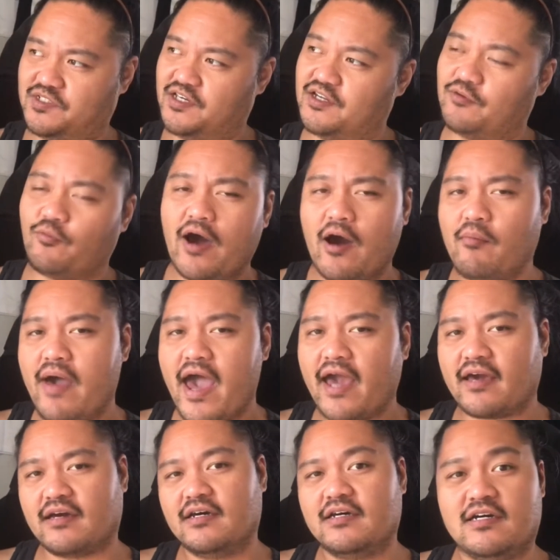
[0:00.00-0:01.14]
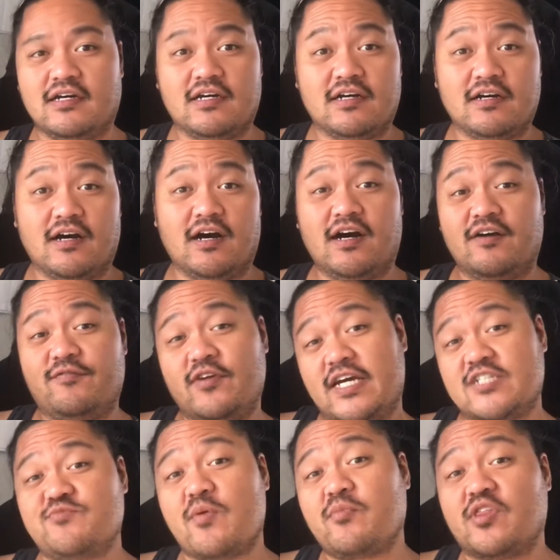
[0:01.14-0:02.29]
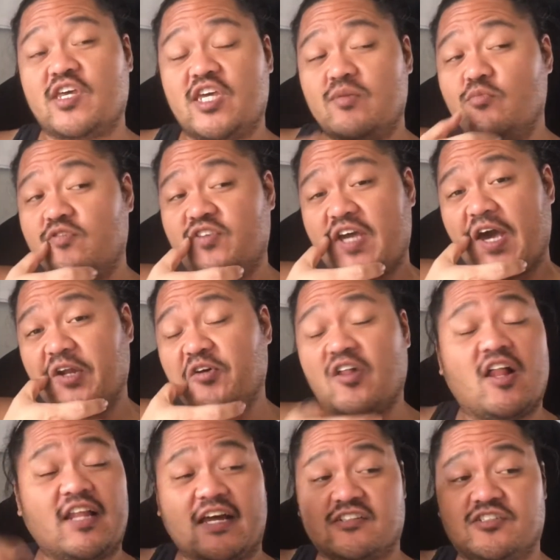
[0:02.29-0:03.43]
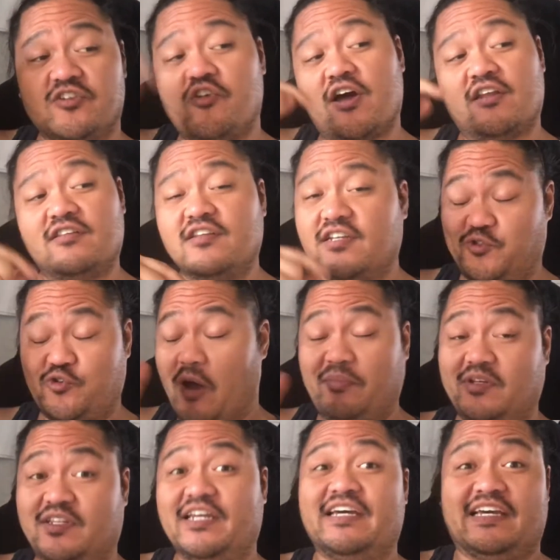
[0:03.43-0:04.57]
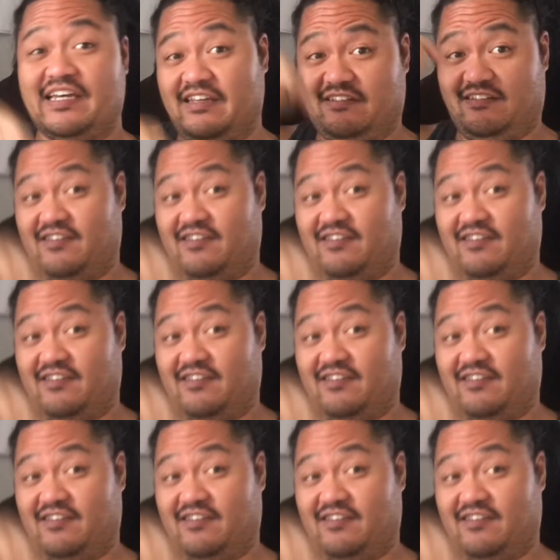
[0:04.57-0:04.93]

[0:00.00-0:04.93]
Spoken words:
Did a while back. If you guys remember the Kemove Shadow, I'll actually go ahead and drop a link